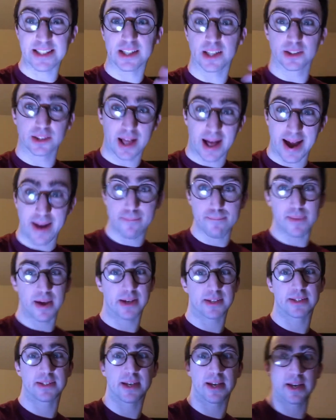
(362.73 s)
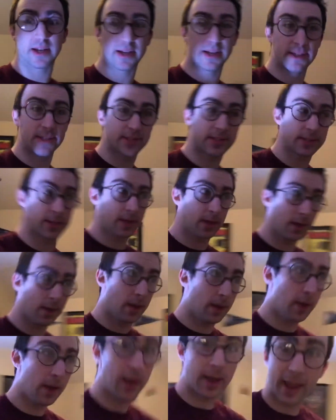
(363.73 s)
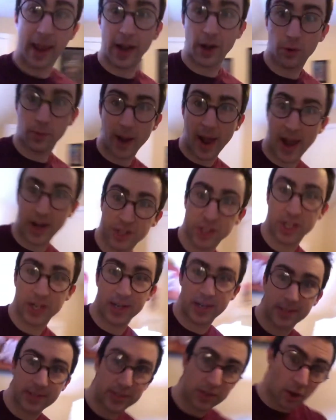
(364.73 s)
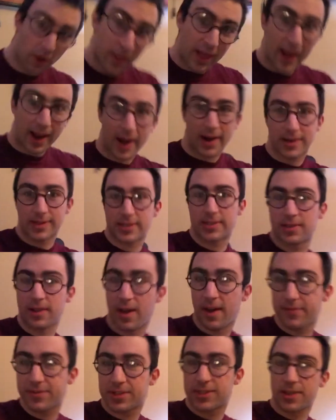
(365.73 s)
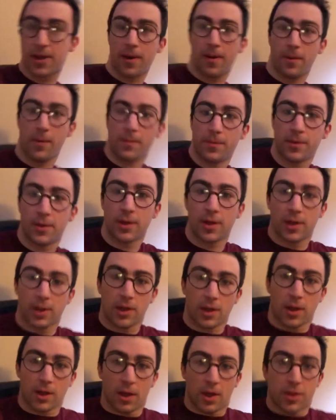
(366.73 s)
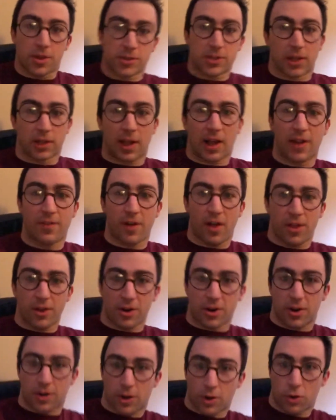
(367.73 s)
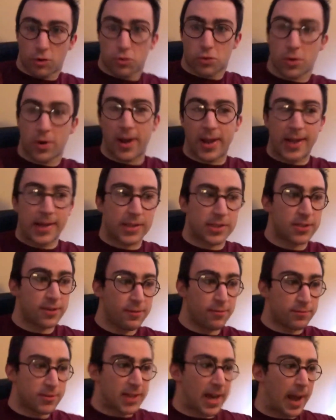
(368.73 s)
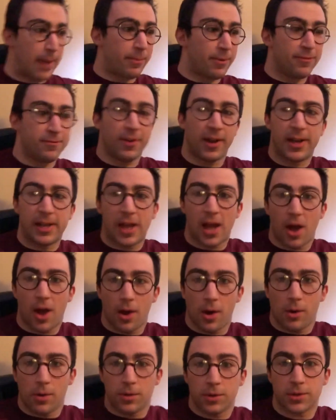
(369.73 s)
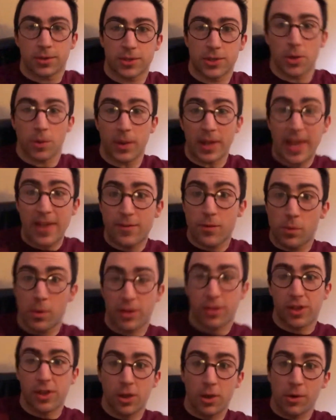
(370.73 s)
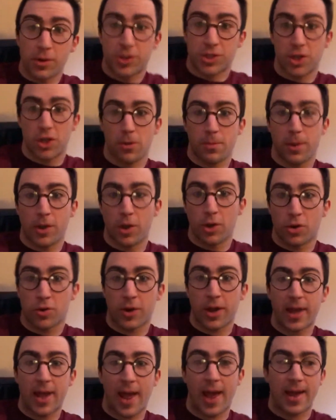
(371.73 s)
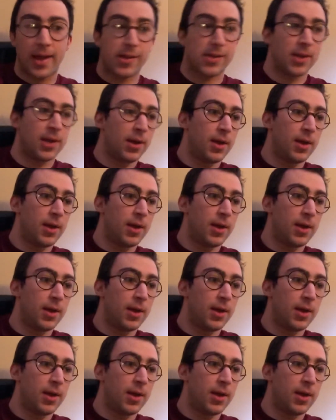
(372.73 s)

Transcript: live mixes, interactions, all that kind of stuff. So there's a lot of other great type of video. So even with YouTube, you can create